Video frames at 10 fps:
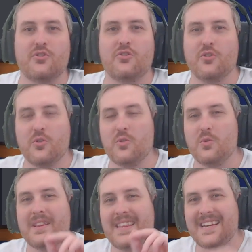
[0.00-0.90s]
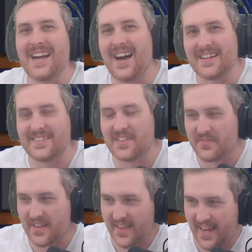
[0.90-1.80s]
to the goddess
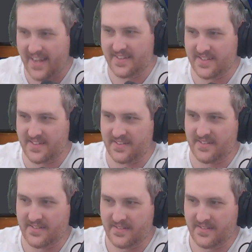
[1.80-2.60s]
of the lance.